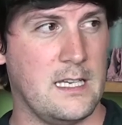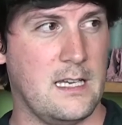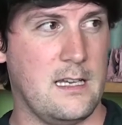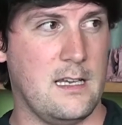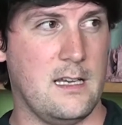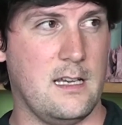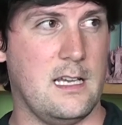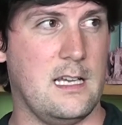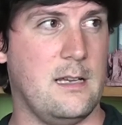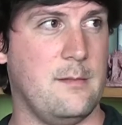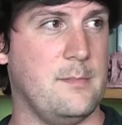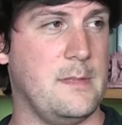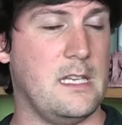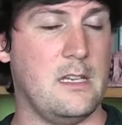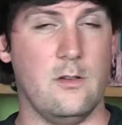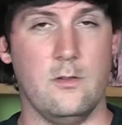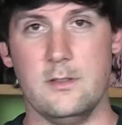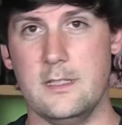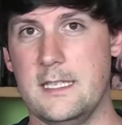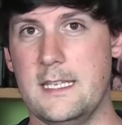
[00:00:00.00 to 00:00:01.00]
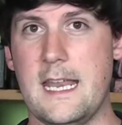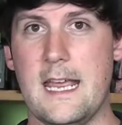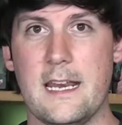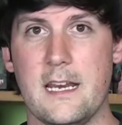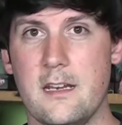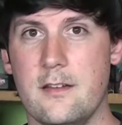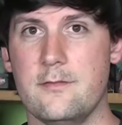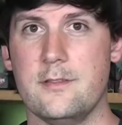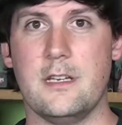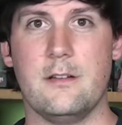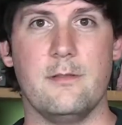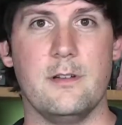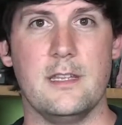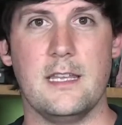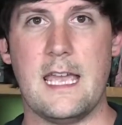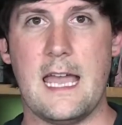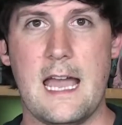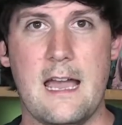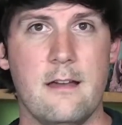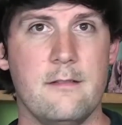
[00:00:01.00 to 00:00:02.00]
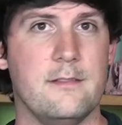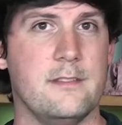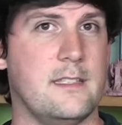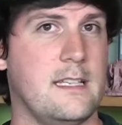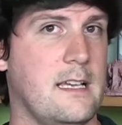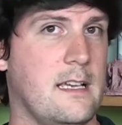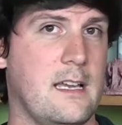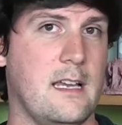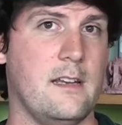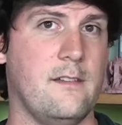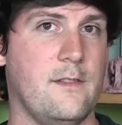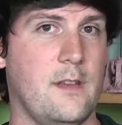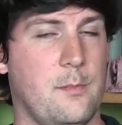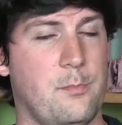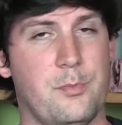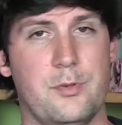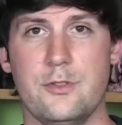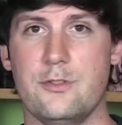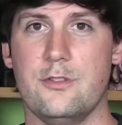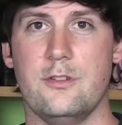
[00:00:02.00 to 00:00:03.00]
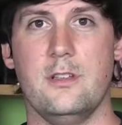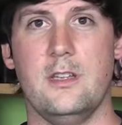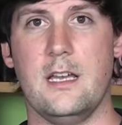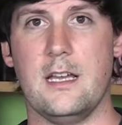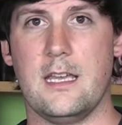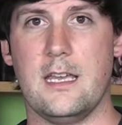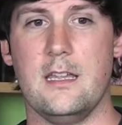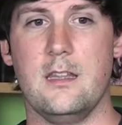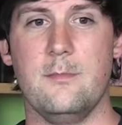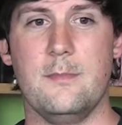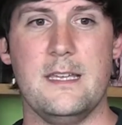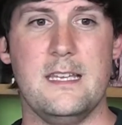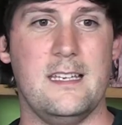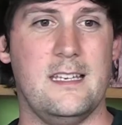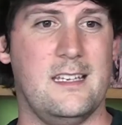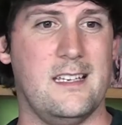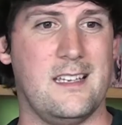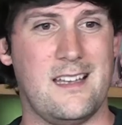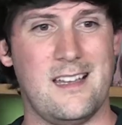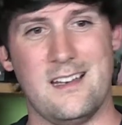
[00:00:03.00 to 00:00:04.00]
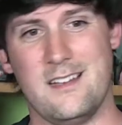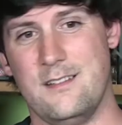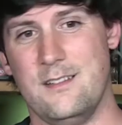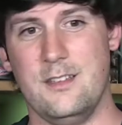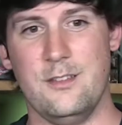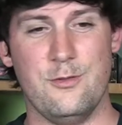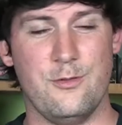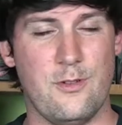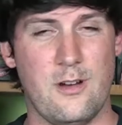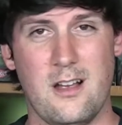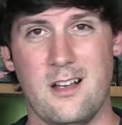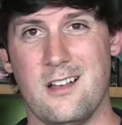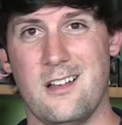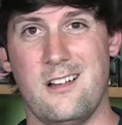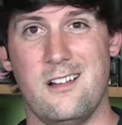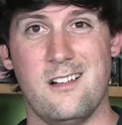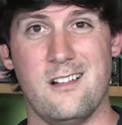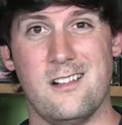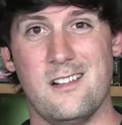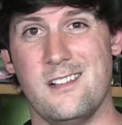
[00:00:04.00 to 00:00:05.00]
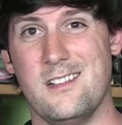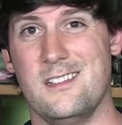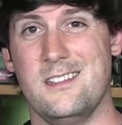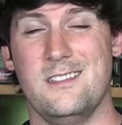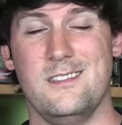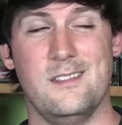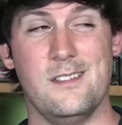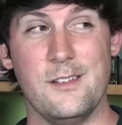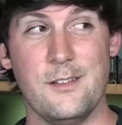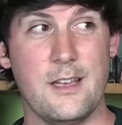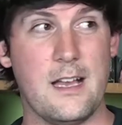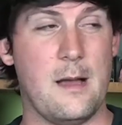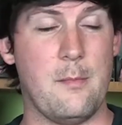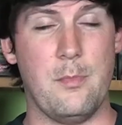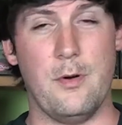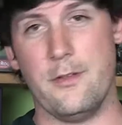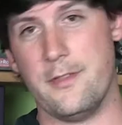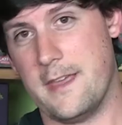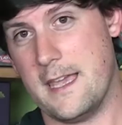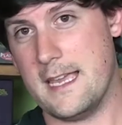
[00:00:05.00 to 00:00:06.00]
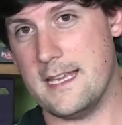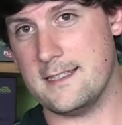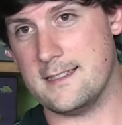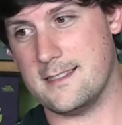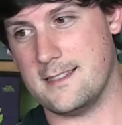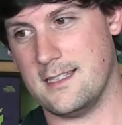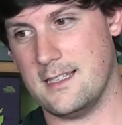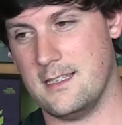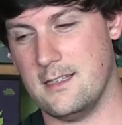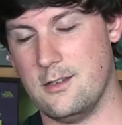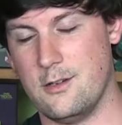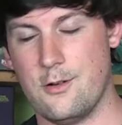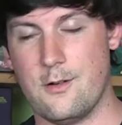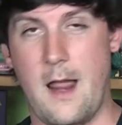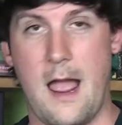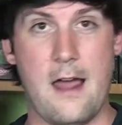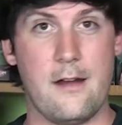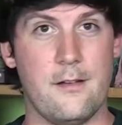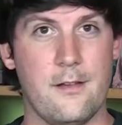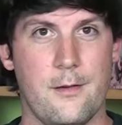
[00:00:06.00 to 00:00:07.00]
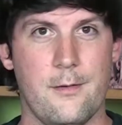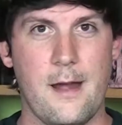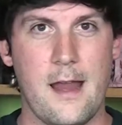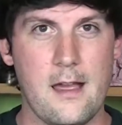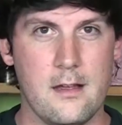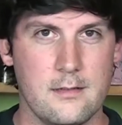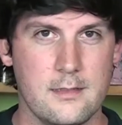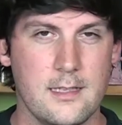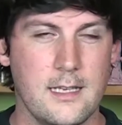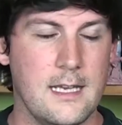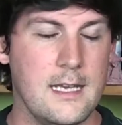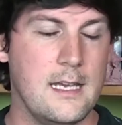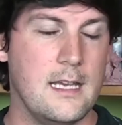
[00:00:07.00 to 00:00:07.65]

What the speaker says: The only negatives I really have is that kind of a push your luck element, and kind of you draw a card and you got both 8s and you're out of the round.